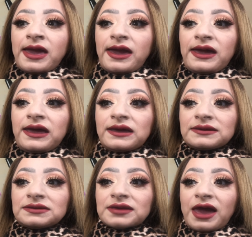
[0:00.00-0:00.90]

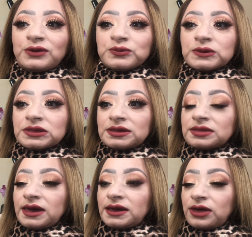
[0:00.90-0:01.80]
and I really
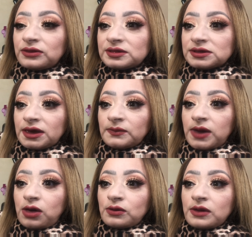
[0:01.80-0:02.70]
like how this came
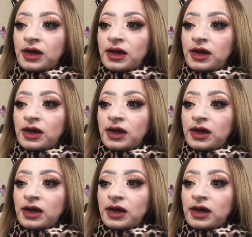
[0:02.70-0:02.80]
out.